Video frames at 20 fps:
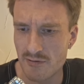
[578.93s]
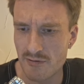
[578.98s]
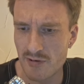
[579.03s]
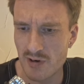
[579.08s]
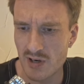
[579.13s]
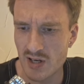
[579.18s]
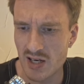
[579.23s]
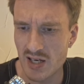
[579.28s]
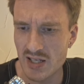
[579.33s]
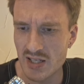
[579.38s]

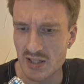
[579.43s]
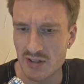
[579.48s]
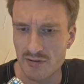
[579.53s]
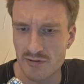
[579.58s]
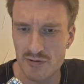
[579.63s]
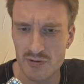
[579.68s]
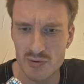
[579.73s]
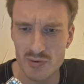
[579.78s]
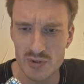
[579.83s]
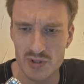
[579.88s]
flying
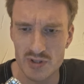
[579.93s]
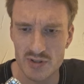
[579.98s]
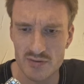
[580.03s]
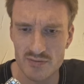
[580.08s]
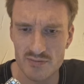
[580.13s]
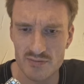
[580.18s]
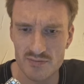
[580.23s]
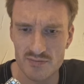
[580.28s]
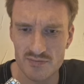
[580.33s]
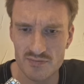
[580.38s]
through it.
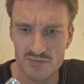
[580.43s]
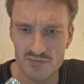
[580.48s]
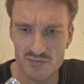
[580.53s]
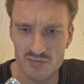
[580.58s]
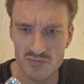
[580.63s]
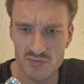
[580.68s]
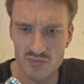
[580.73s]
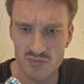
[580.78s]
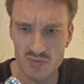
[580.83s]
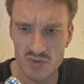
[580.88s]

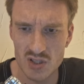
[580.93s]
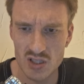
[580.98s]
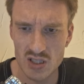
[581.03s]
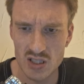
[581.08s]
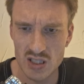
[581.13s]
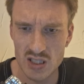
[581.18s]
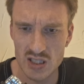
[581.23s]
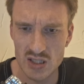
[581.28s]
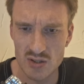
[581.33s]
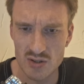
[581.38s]

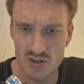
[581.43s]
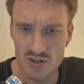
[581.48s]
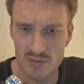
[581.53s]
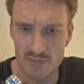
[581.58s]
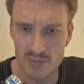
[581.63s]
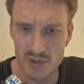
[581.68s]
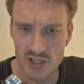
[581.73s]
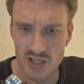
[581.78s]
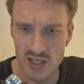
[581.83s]
Here looks a bit